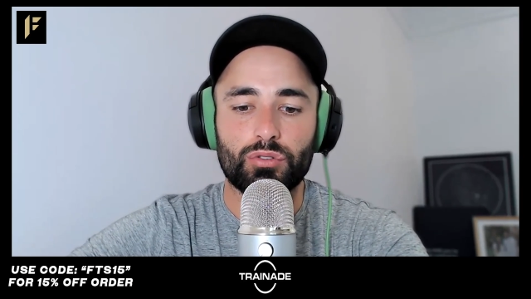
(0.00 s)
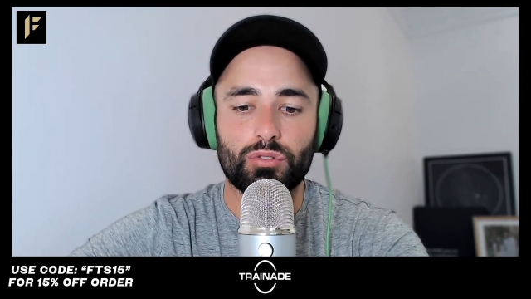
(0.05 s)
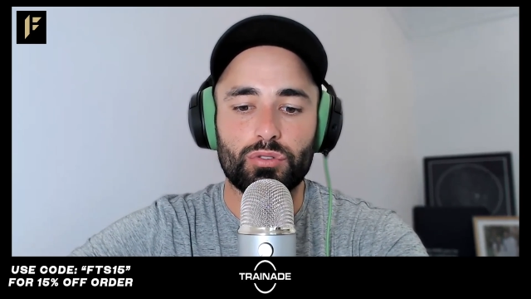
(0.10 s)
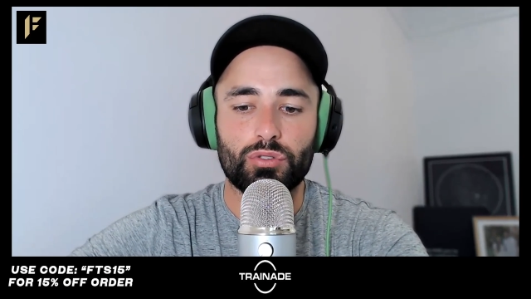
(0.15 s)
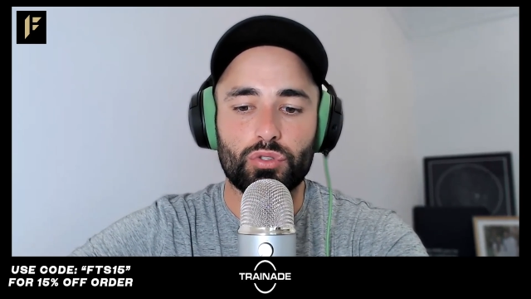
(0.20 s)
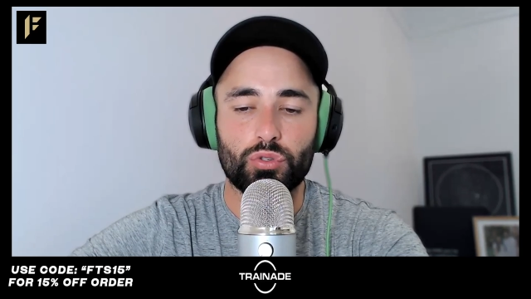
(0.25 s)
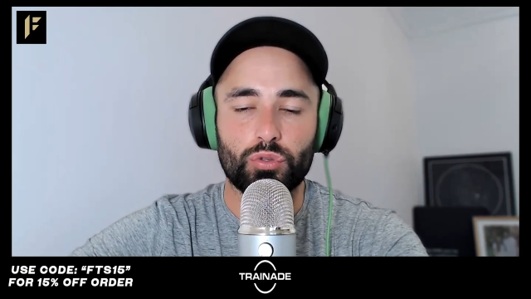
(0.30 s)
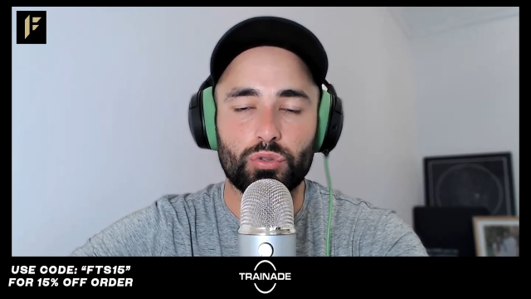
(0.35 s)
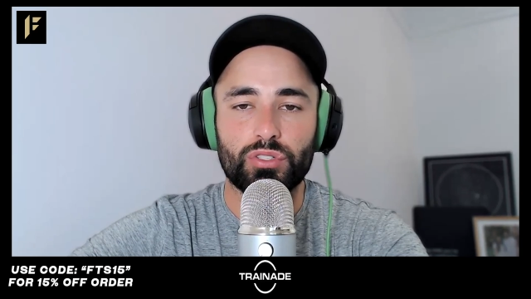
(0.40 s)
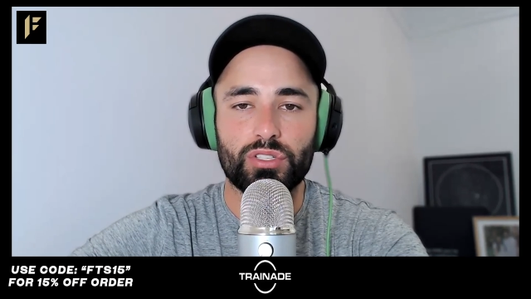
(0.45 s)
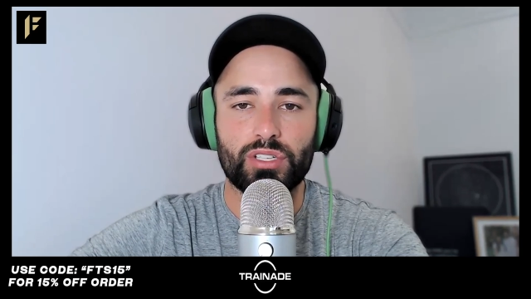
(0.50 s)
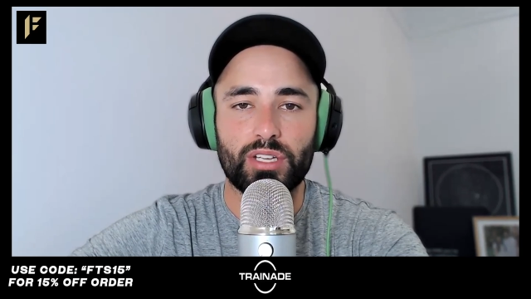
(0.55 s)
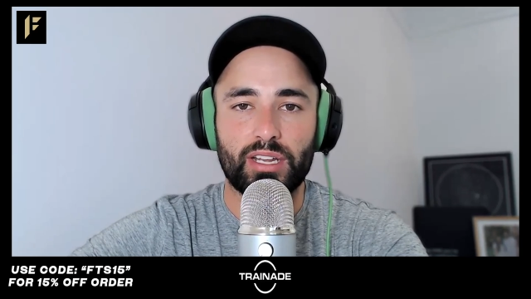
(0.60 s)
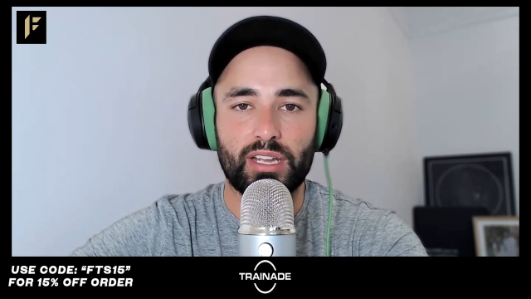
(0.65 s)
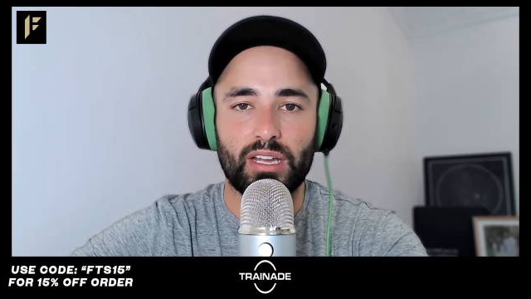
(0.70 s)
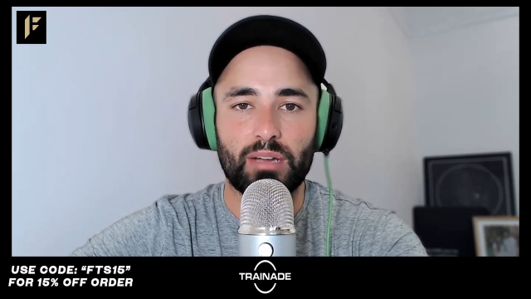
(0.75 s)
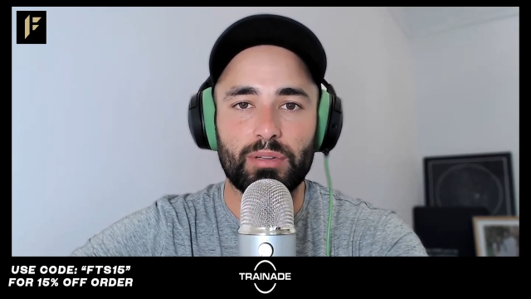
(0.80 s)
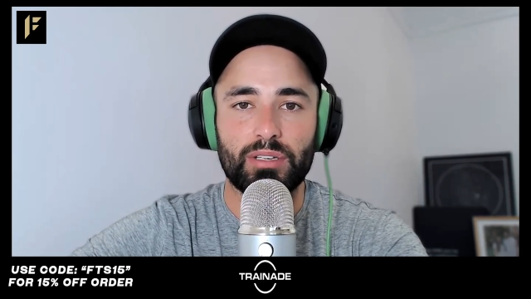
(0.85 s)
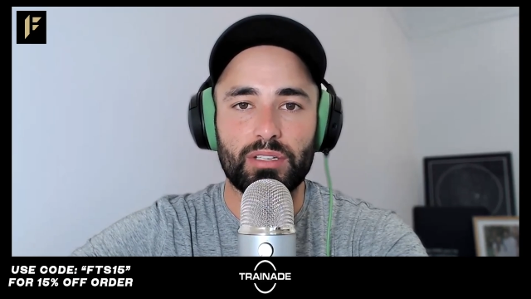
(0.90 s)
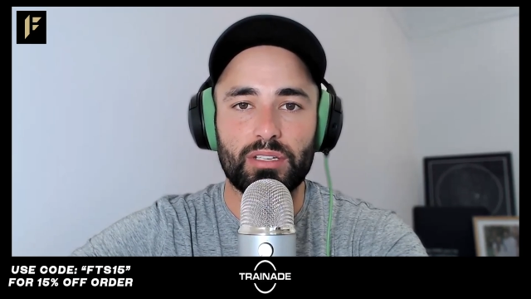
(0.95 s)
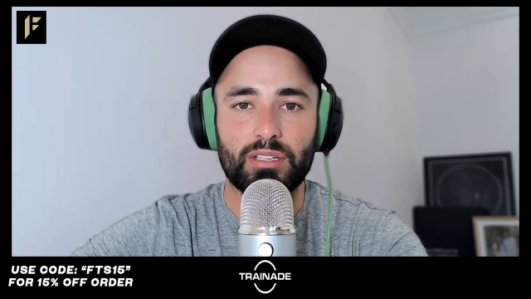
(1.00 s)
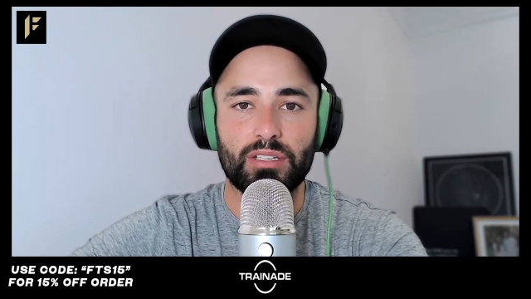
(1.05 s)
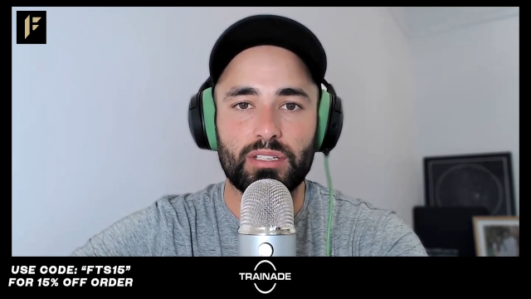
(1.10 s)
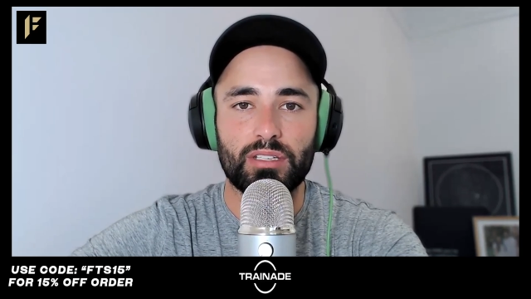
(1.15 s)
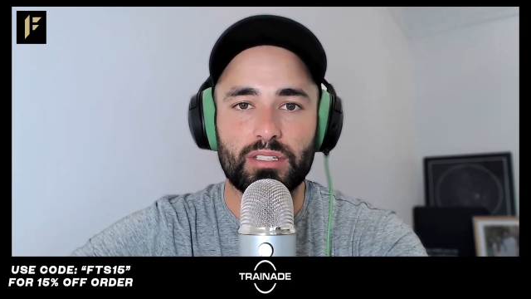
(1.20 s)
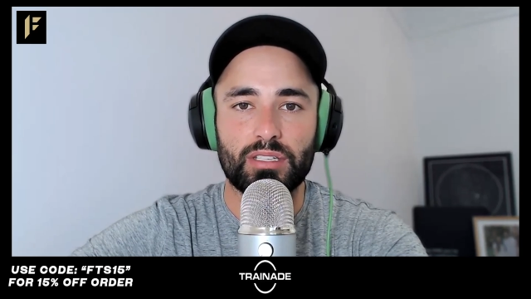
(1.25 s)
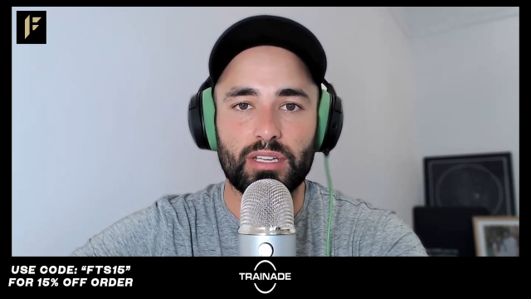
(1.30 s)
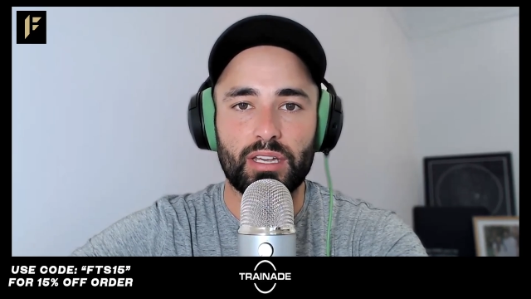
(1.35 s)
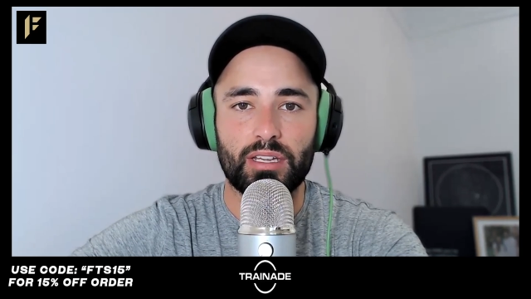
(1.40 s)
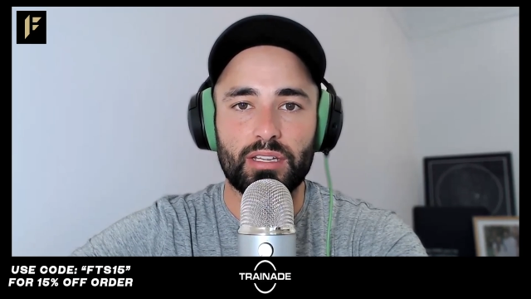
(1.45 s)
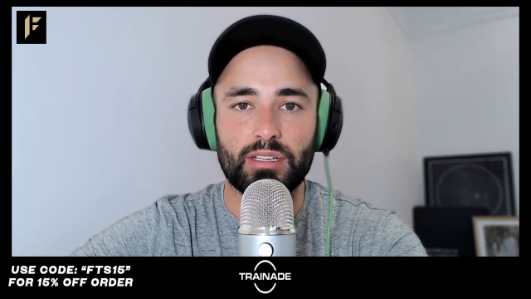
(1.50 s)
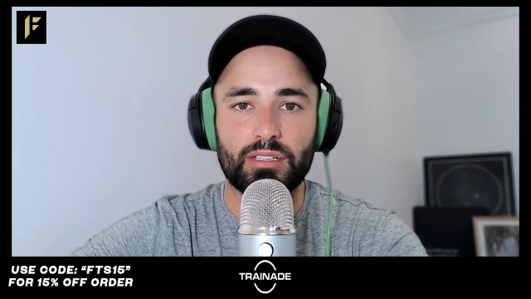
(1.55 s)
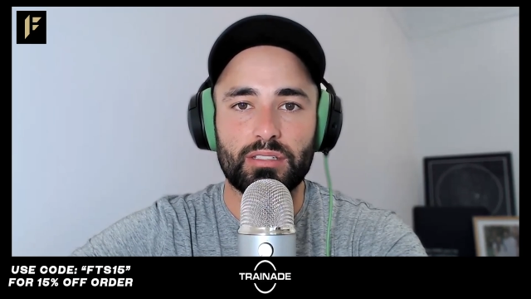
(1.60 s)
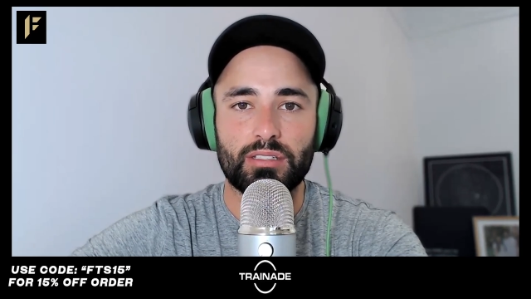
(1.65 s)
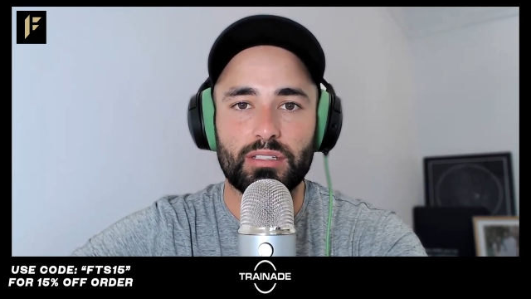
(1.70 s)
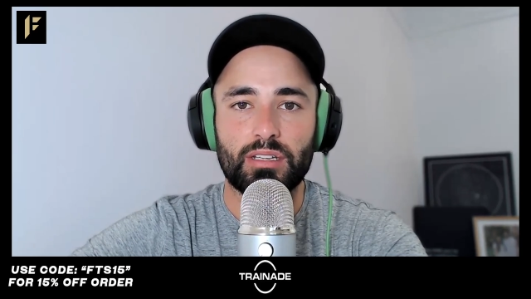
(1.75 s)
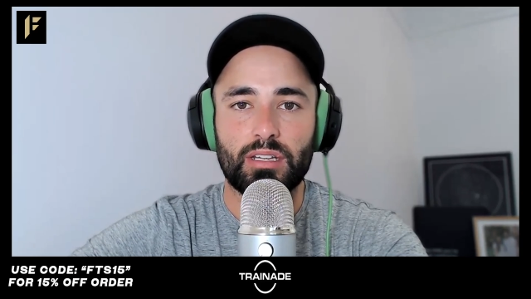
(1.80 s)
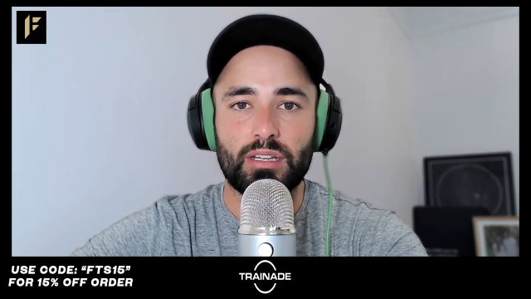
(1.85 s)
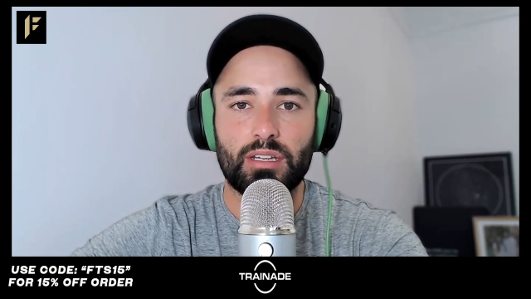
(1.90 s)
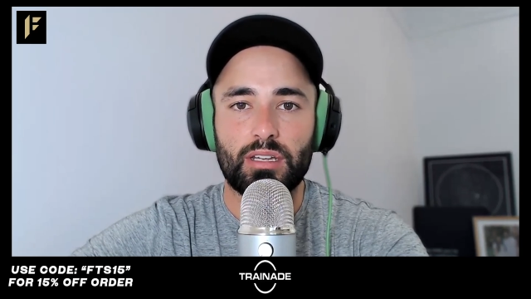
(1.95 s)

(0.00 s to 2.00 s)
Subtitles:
Sean's going to come into this as